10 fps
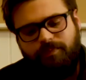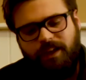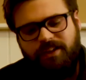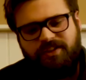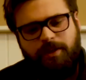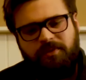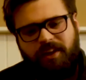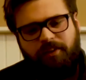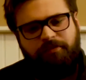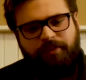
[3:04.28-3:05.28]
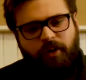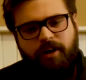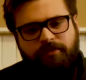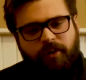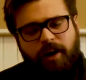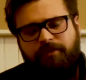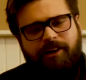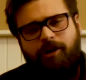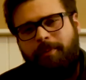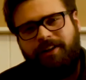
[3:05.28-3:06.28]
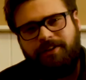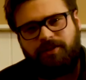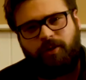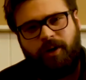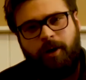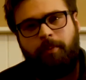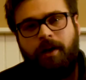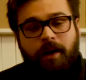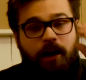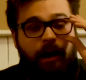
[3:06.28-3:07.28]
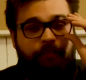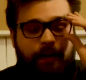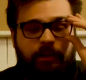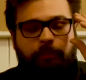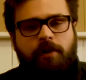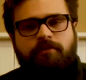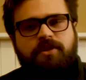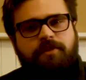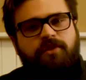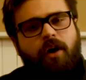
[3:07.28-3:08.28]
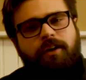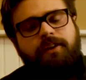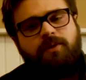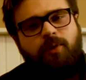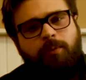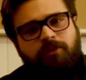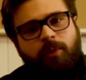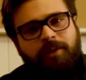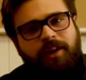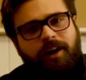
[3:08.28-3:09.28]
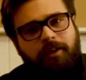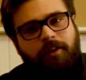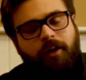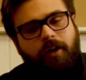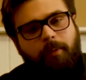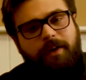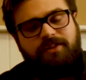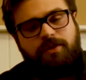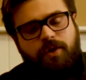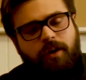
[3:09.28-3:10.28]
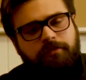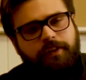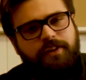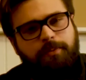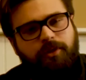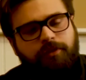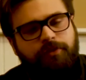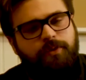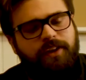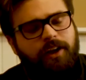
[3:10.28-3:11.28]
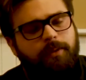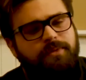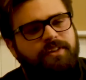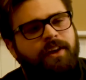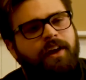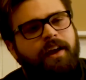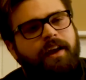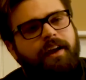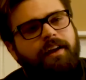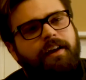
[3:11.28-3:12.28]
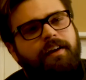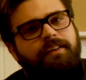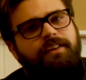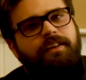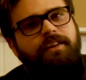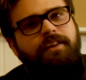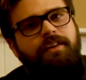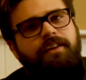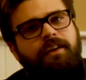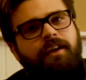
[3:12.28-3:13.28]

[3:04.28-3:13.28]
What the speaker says: He seems like a very, I follow him on Instagram. I've had the privilege of talking to him a little bit on Messenger on Facebook a few times, and he